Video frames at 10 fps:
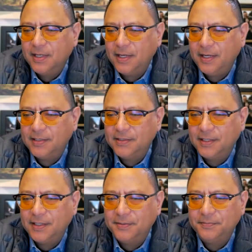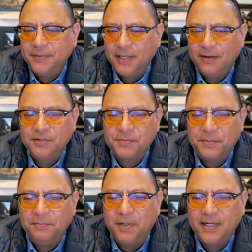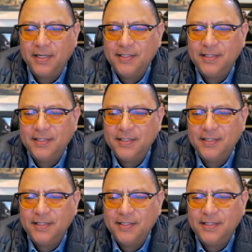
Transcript: And Evan's my buddy.